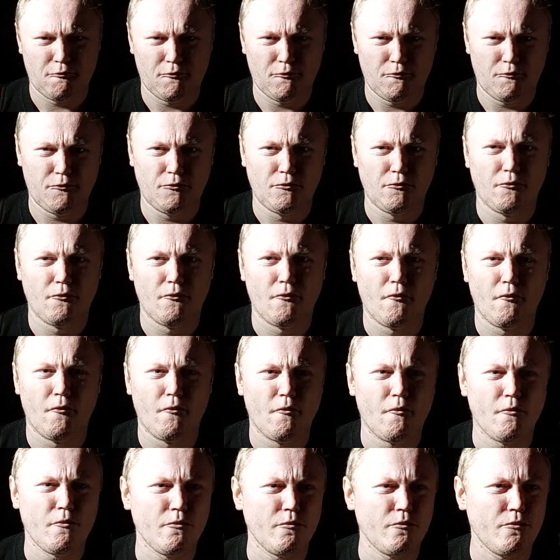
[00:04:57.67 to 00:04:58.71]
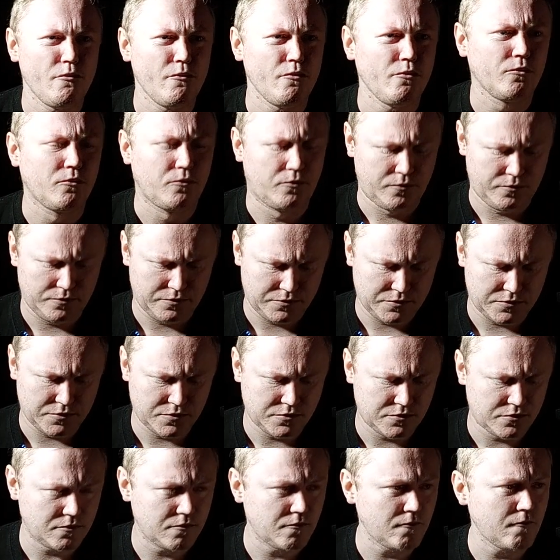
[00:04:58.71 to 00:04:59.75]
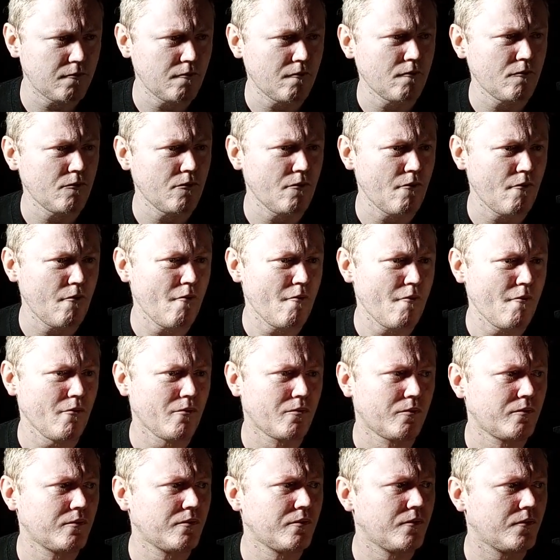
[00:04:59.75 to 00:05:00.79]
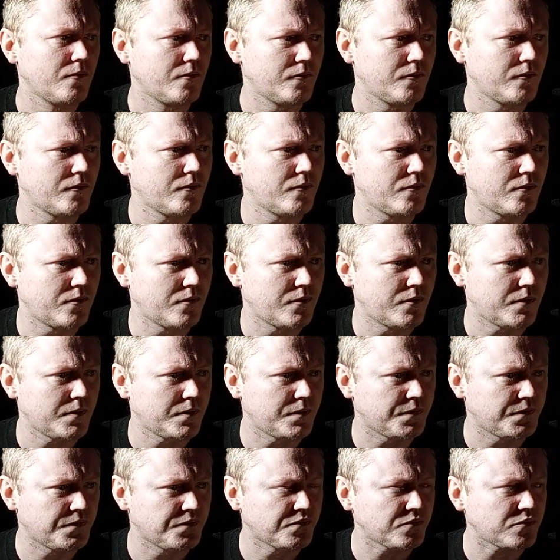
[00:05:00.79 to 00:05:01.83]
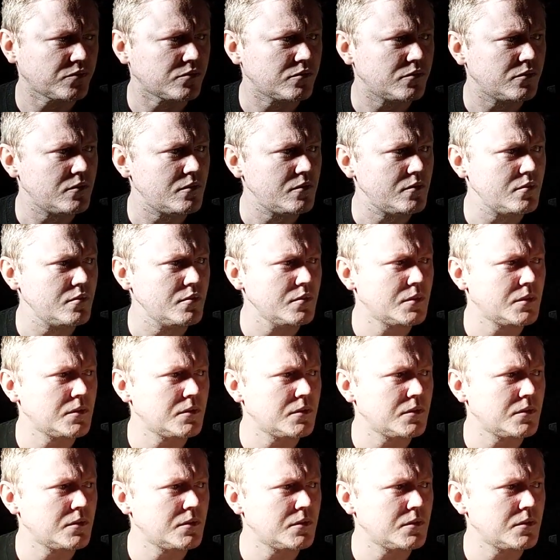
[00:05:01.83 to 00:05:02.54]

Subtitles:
The person shown says nothing.